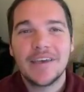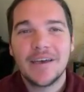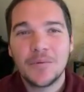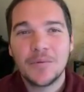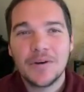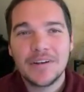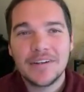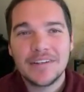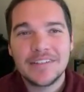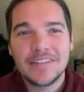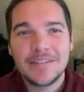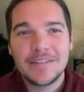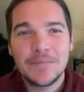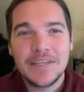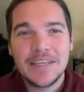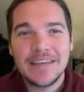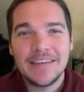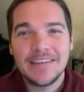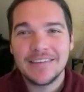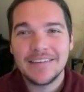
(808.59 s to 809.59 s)
I wanted to
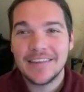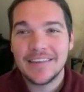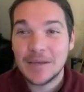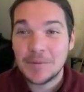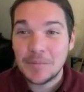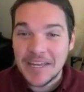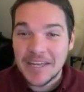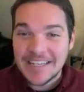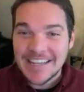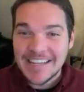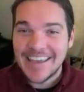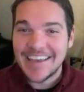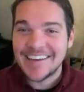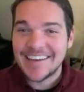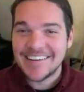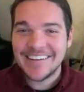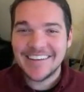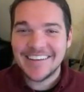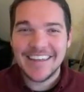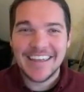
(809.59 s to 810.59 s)
be like my
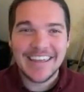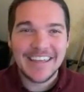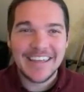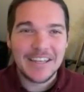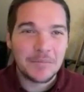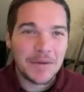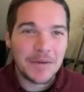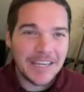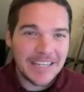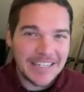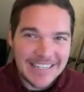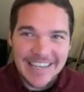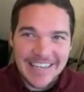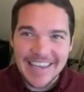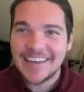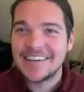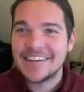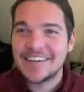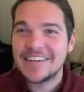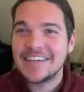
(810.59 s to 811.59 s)
dad, and my
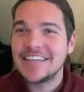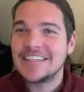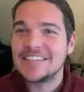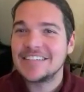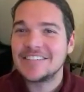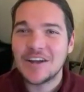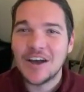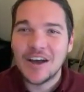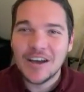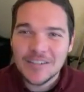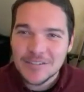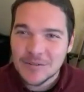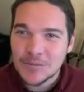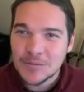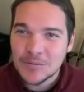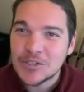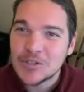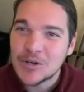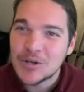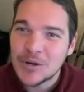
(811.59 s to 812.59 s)
dad is an
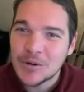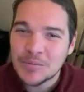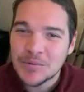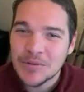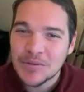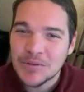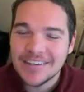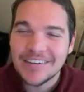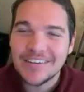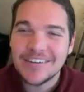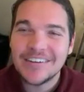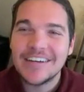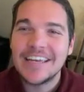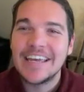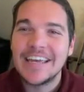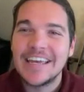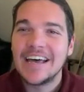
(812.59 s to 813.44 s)
awesome guitar player.